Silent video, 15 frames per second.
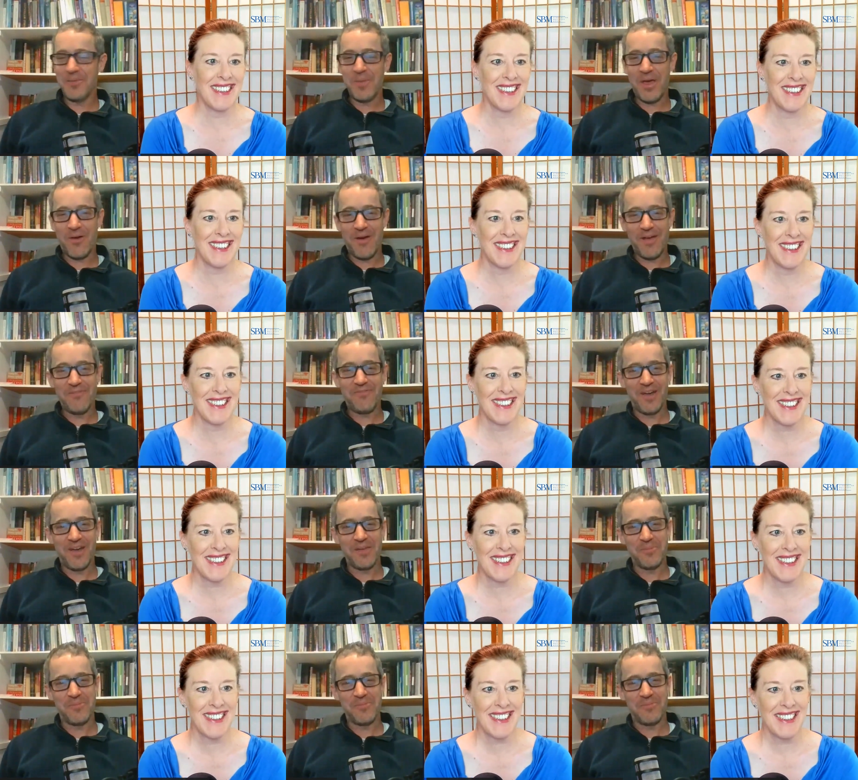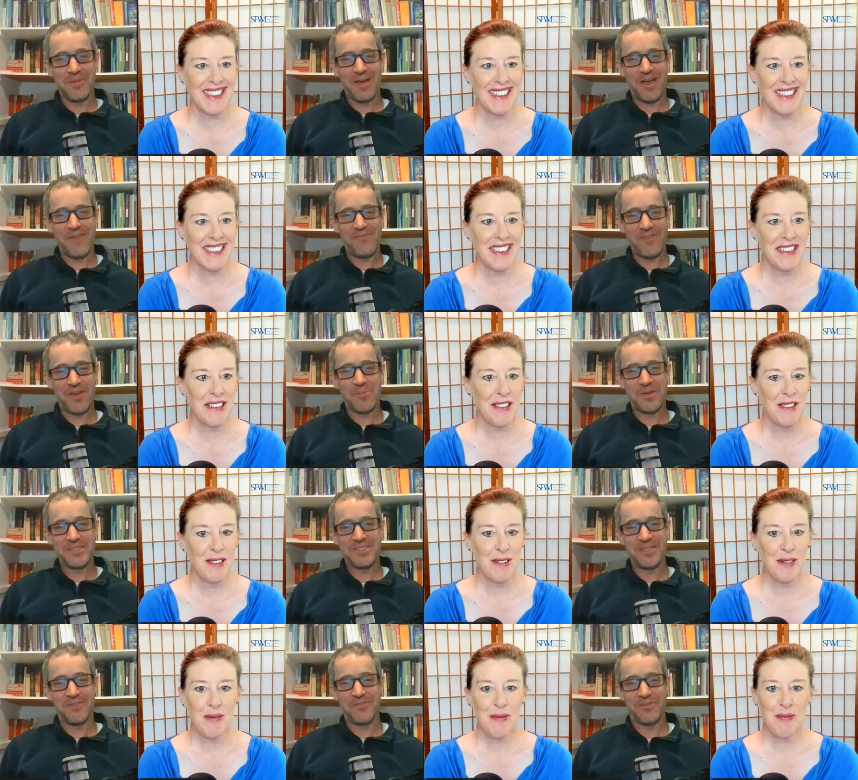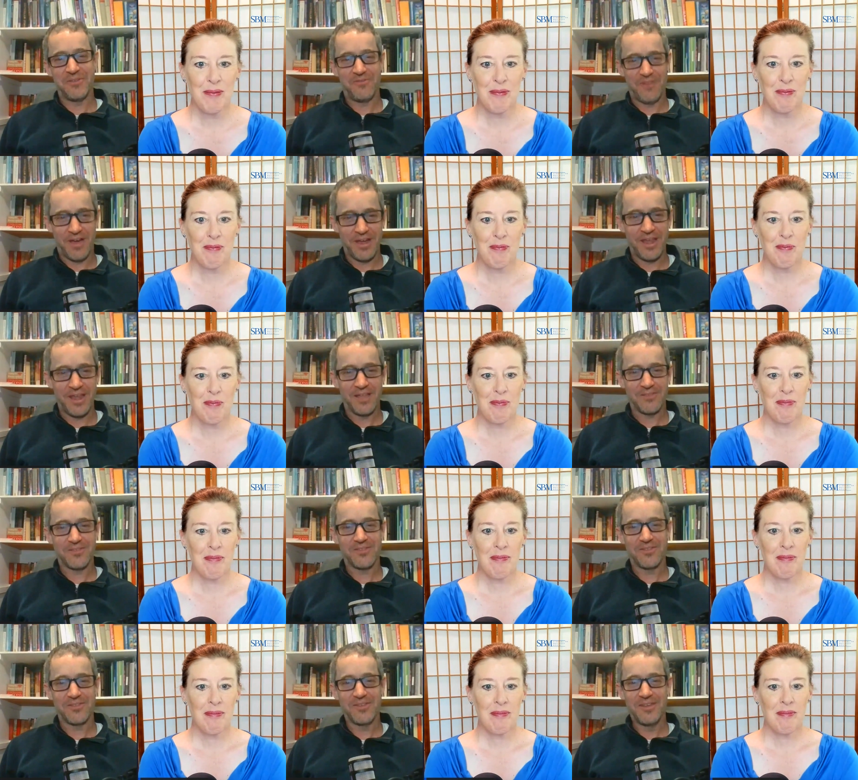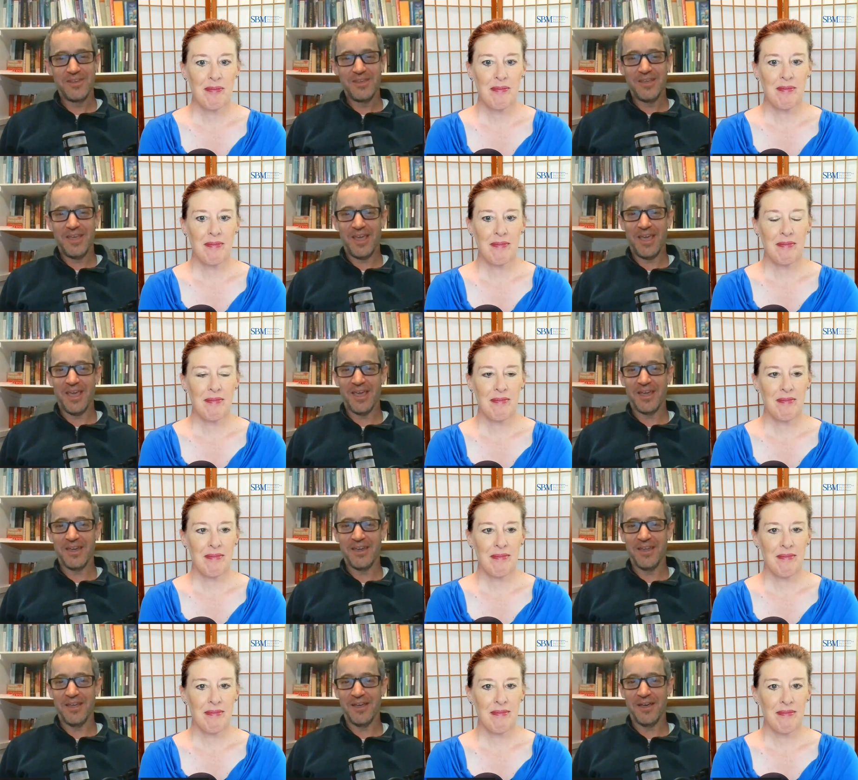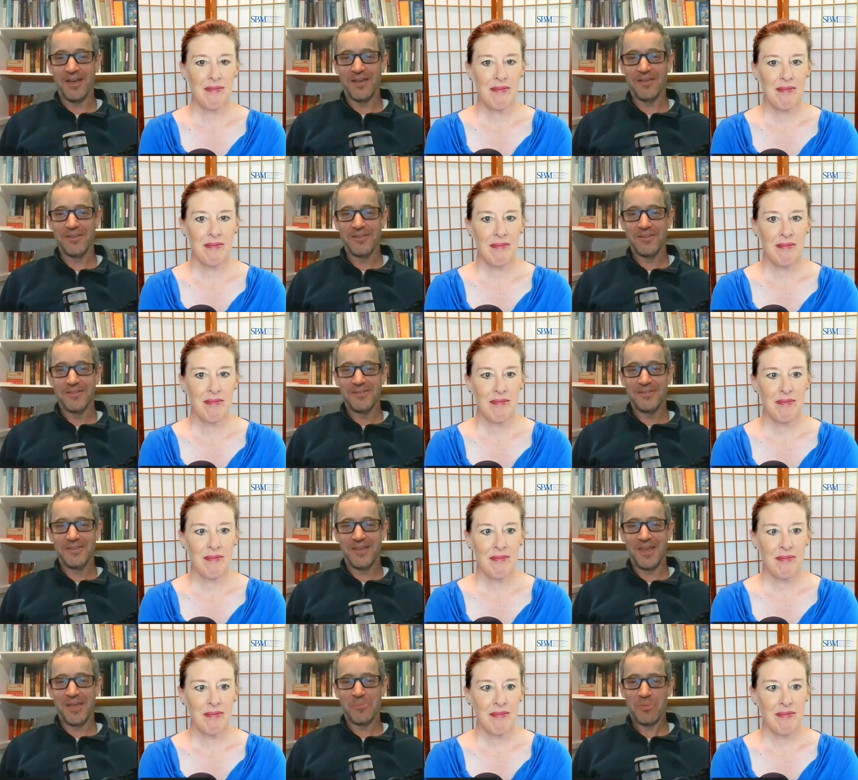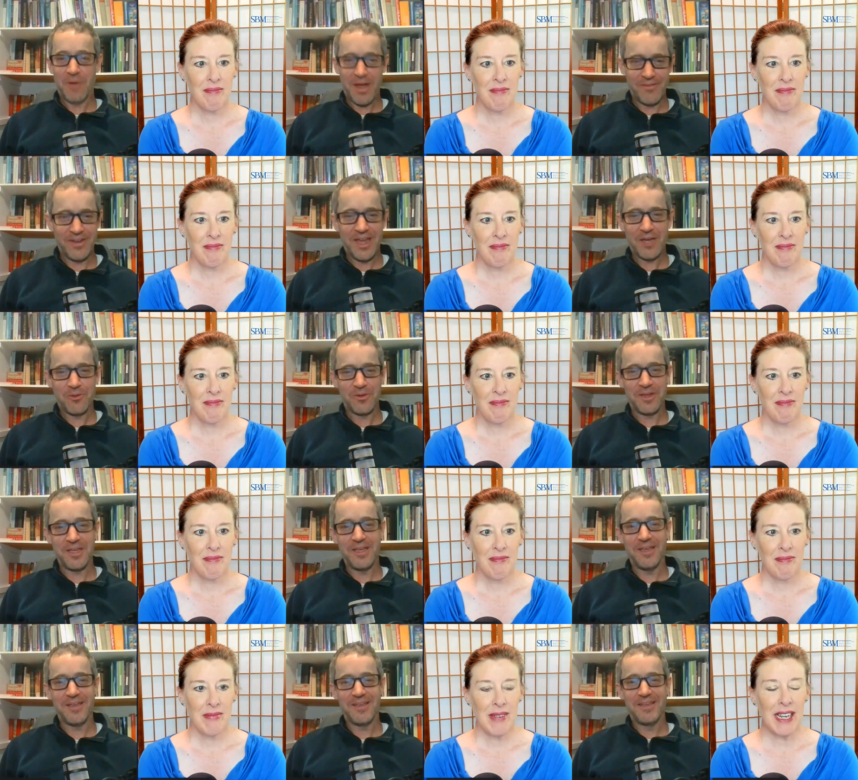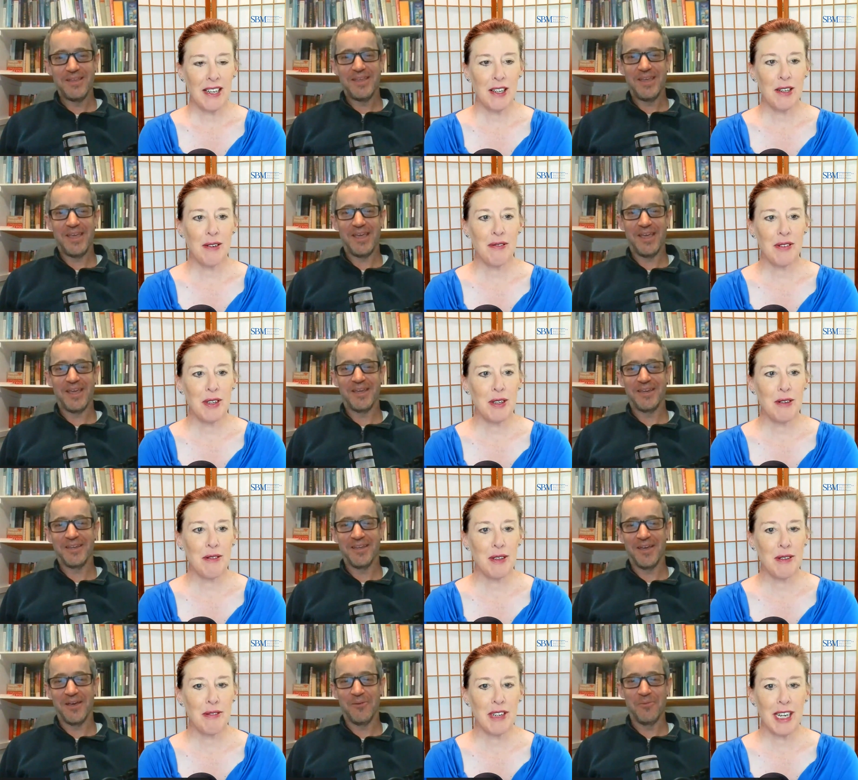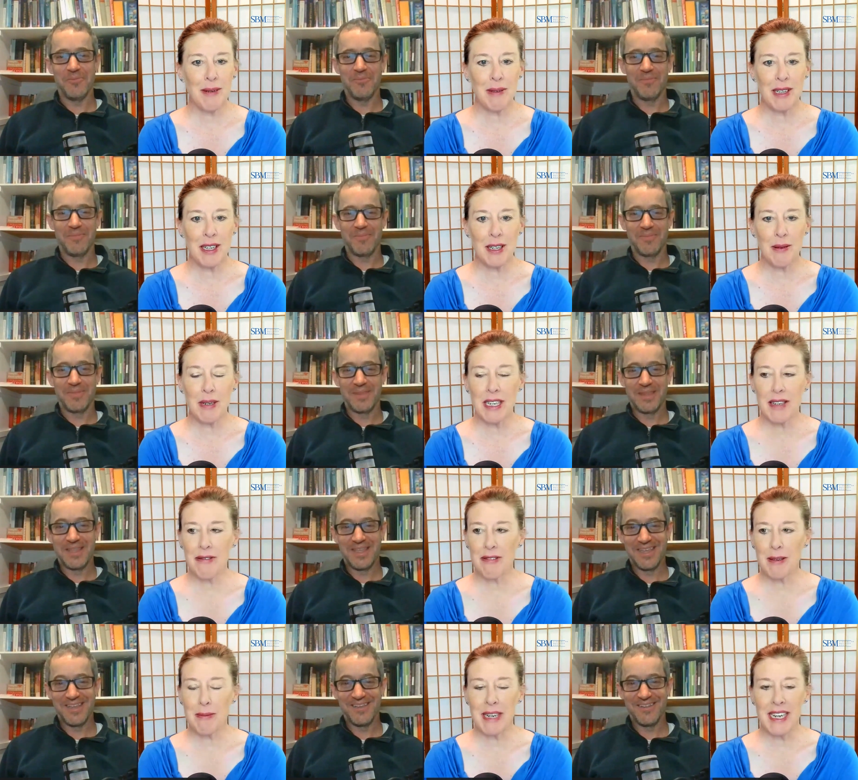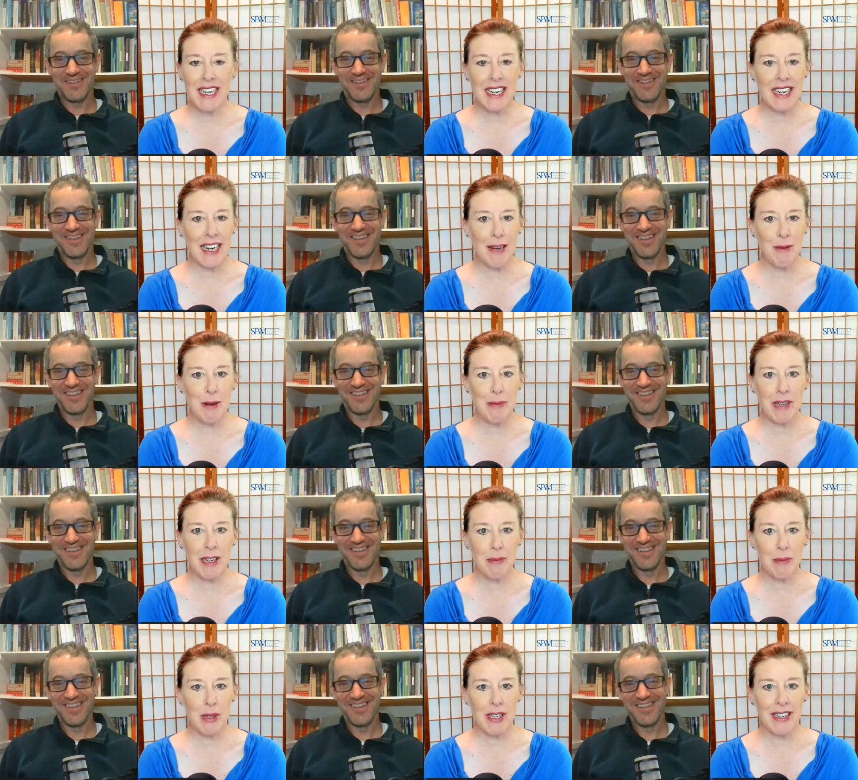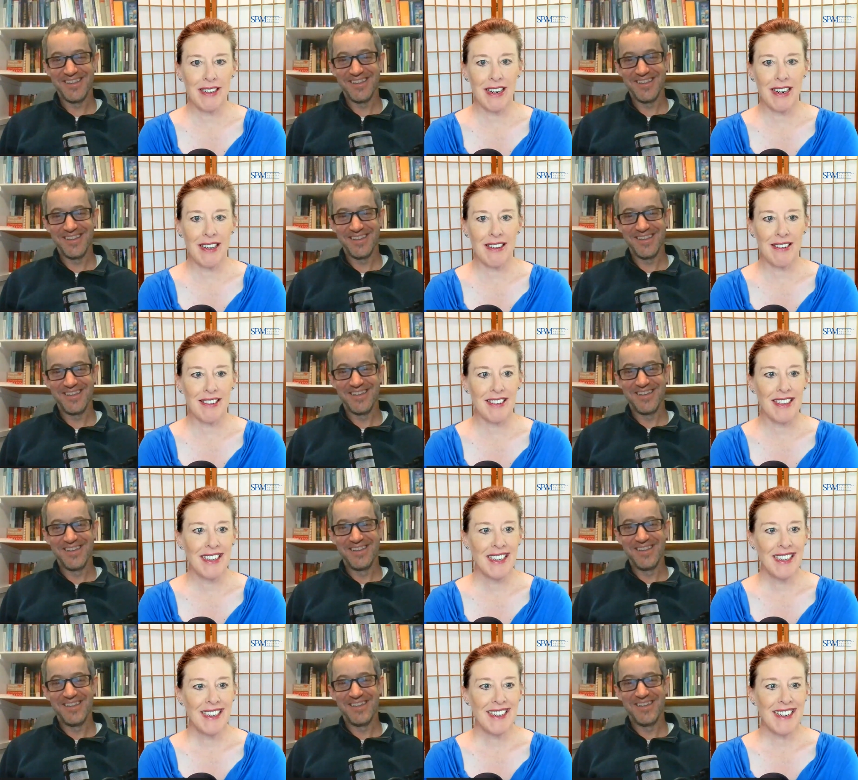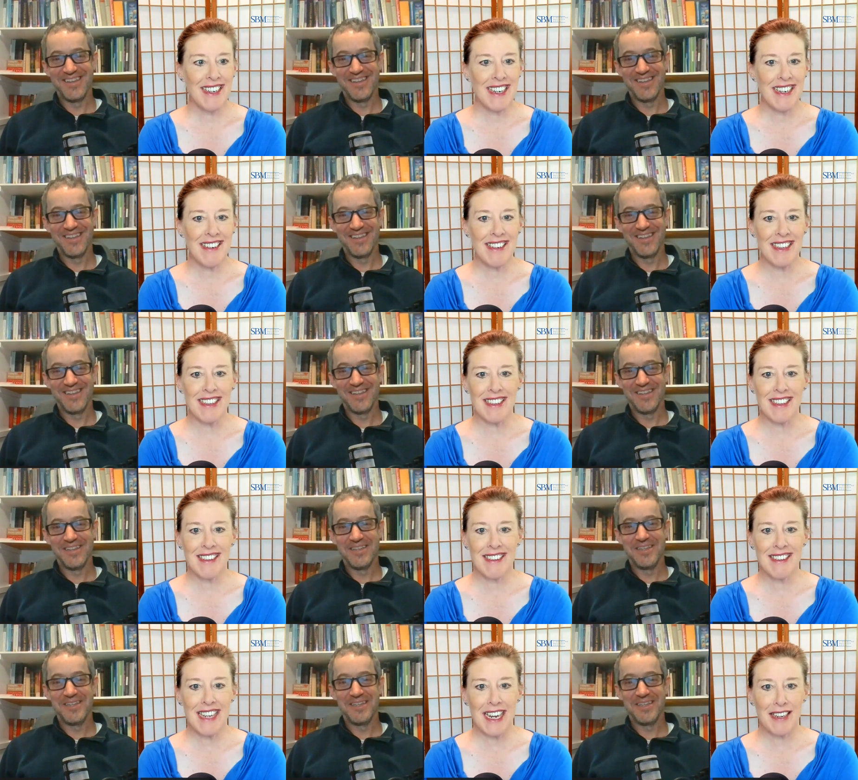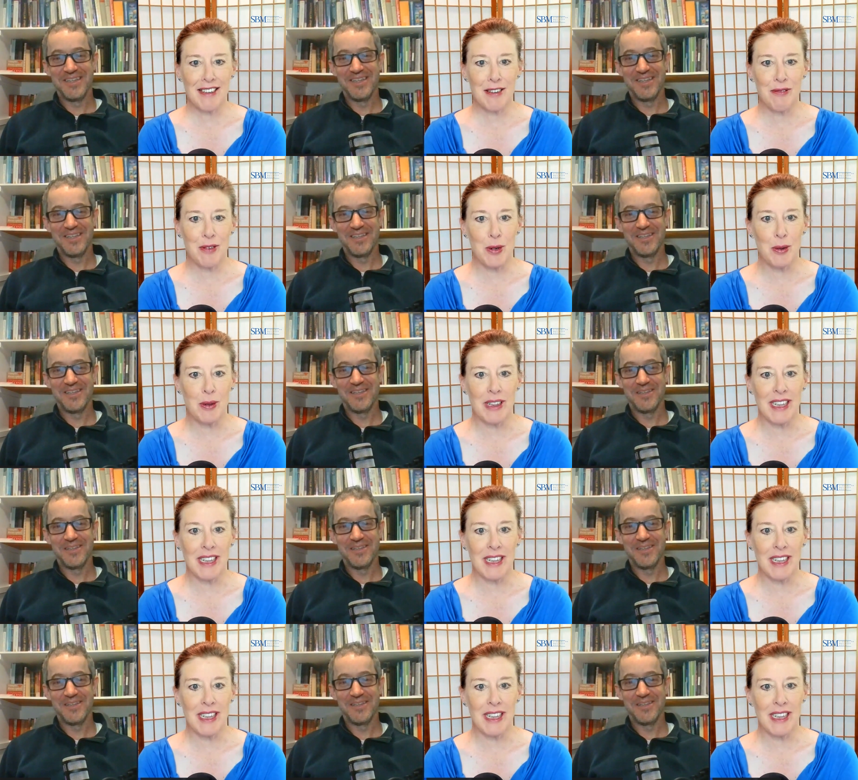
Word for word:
Speaker 1: somehow I found myself in finance and private equity.
Speaker 2: Yeah, you've come a long way from, hey, I'm going to make $1 million teaching saxophone